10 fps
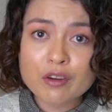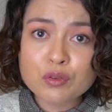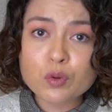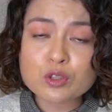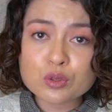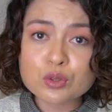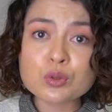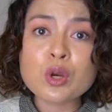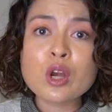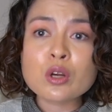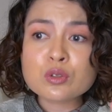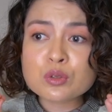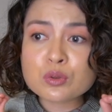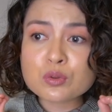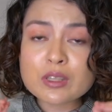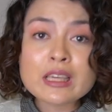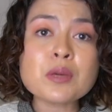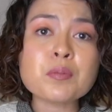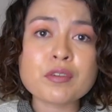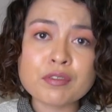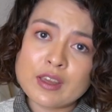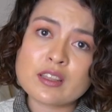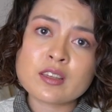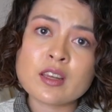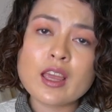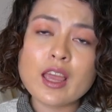everyone to do to keep fit.